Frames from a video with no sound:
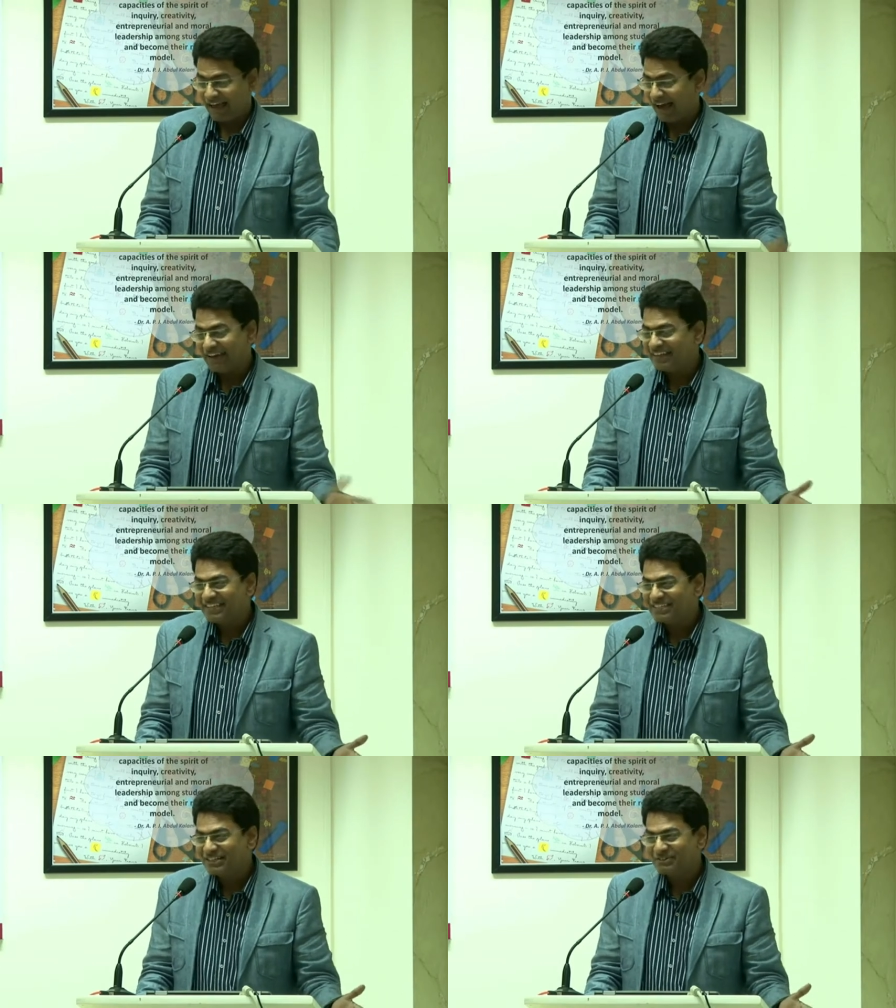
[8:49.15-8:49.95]
I
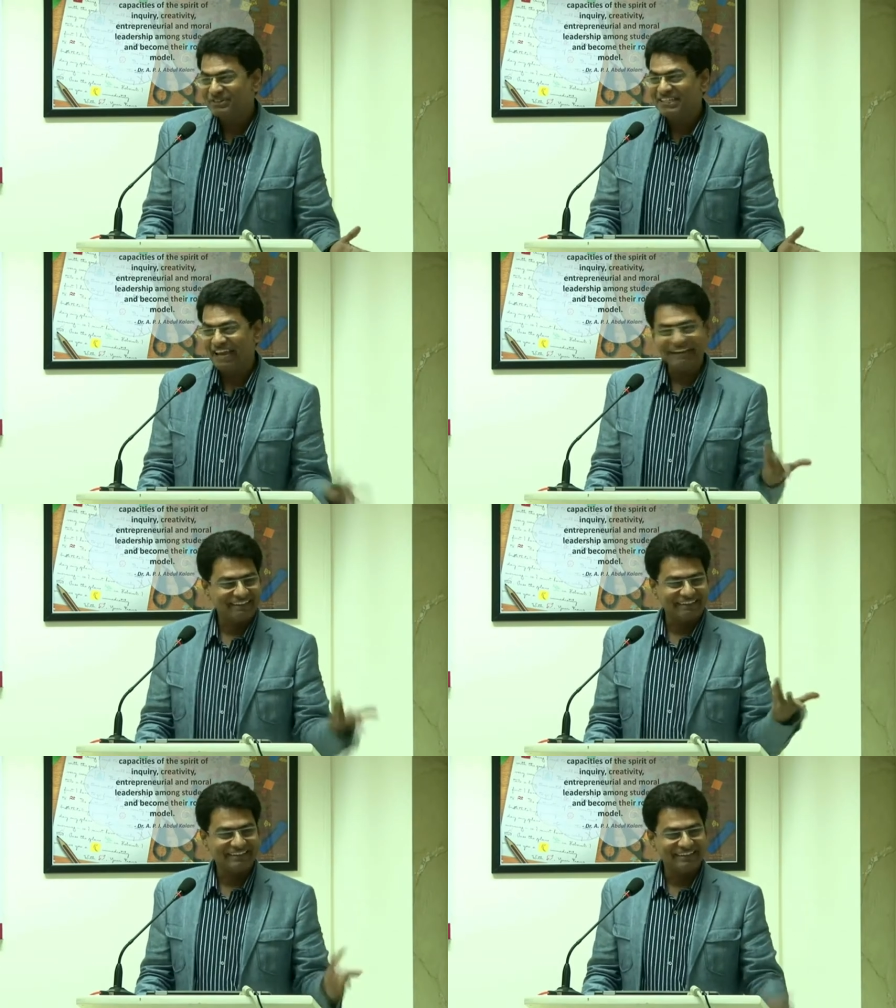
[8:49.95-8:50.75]
initially couldn't get
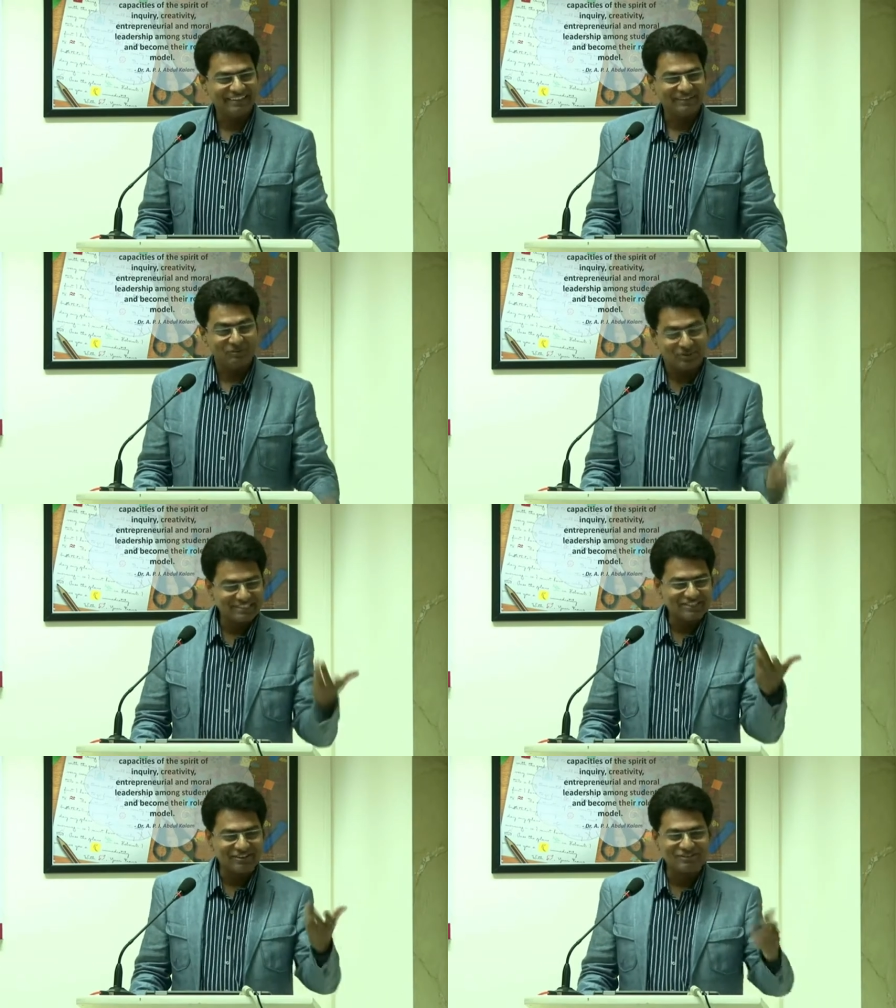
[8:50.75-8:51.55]
it. What
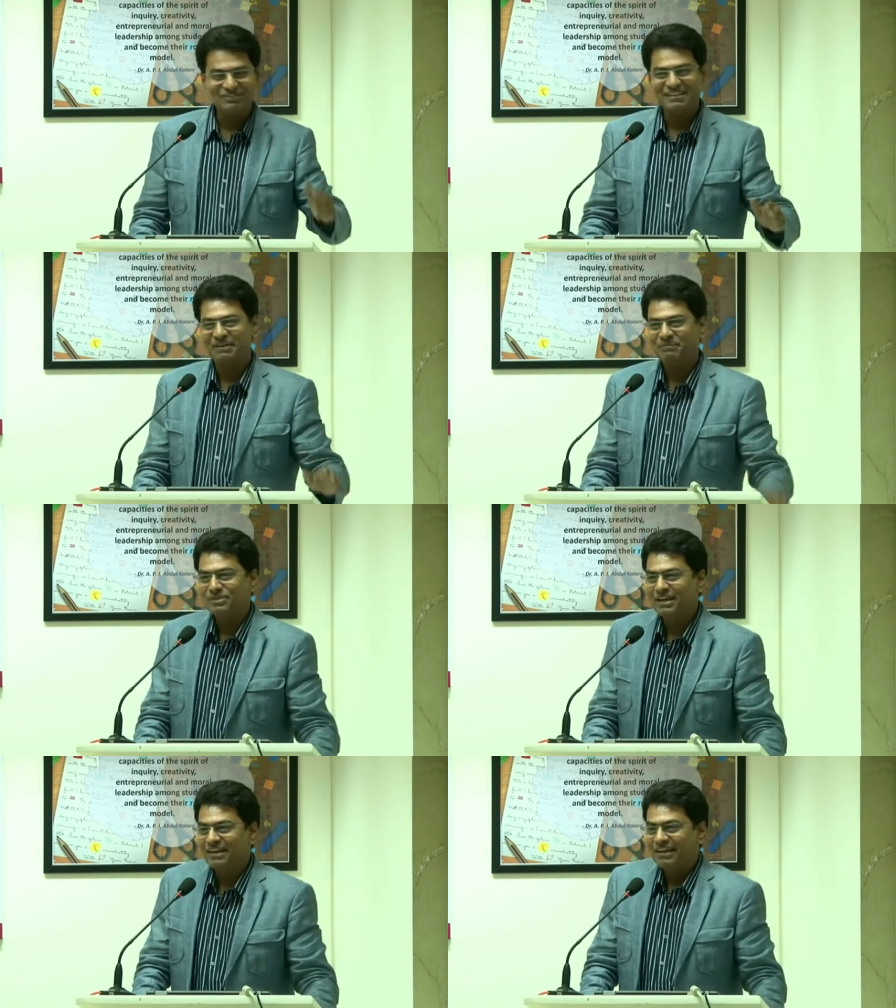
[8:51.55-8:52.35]
is he trying to say?
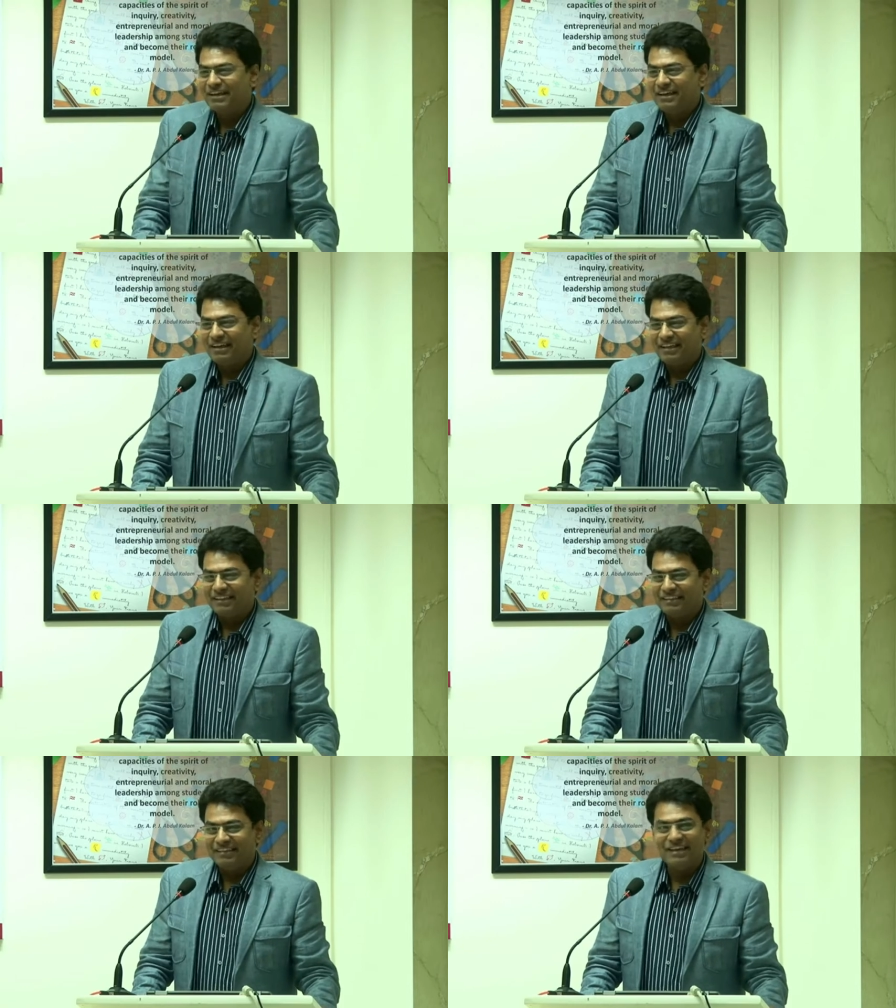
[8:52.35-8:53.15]

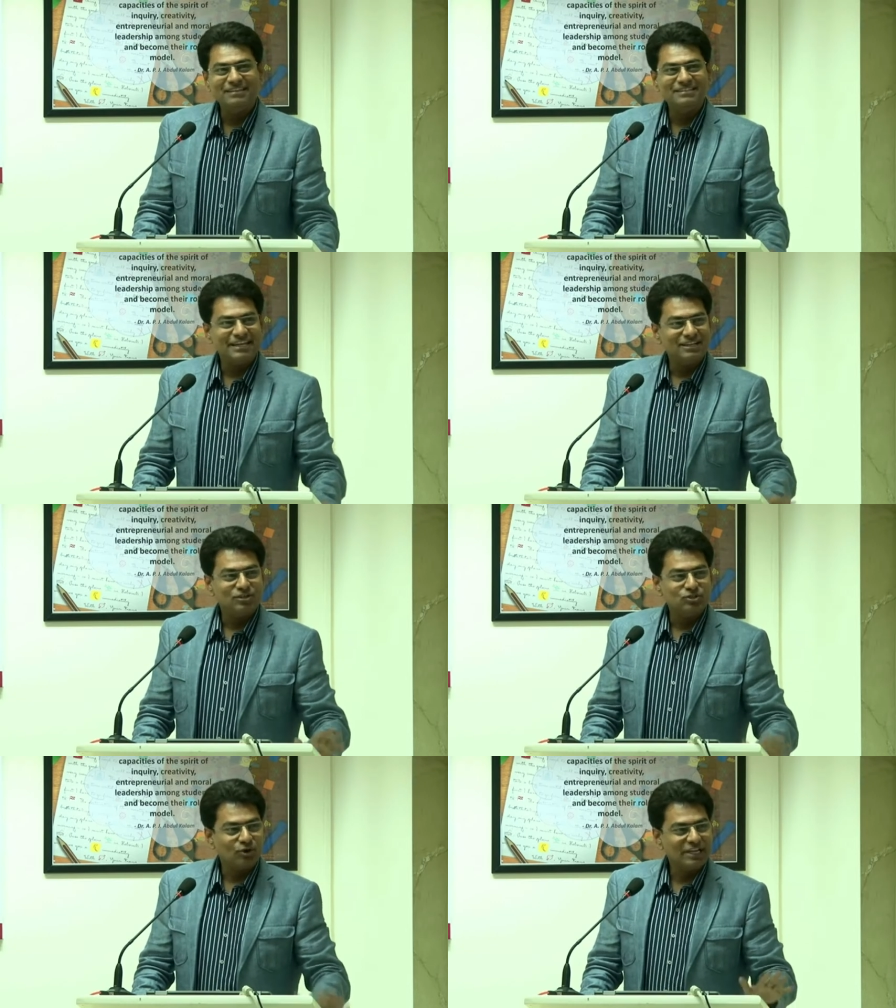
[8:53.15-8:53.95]
Then he
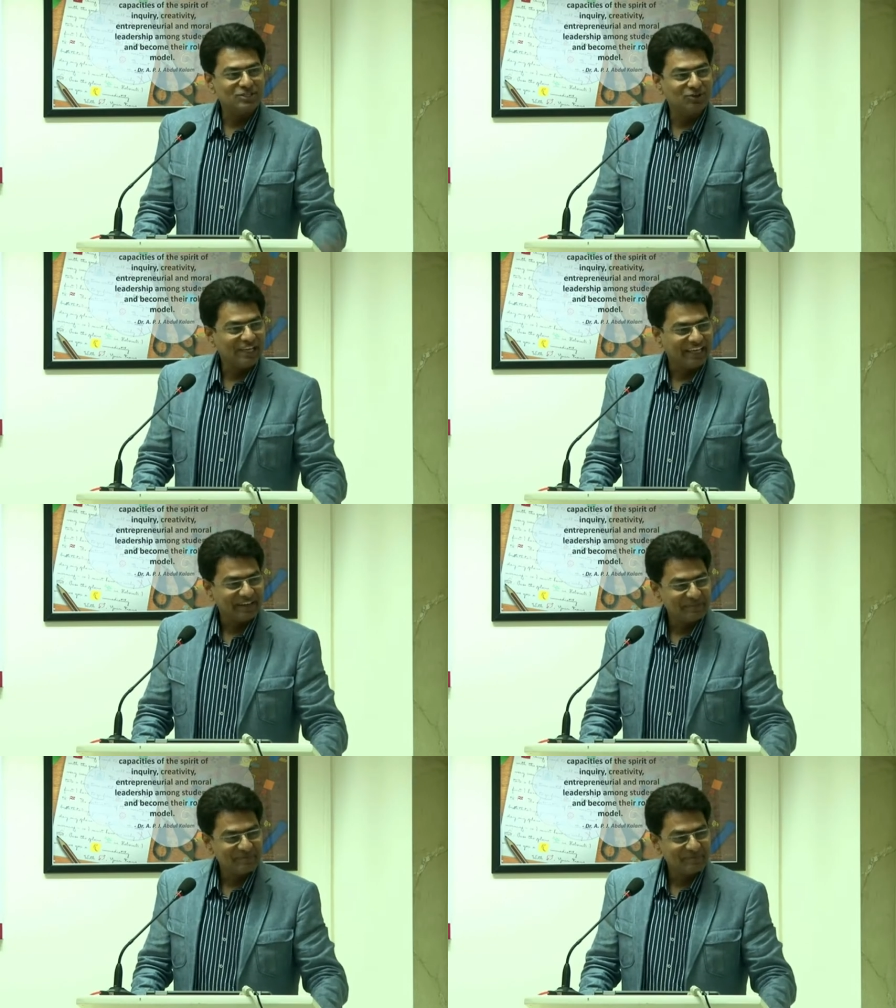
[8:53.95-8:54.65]
said, Sholay, Sholay.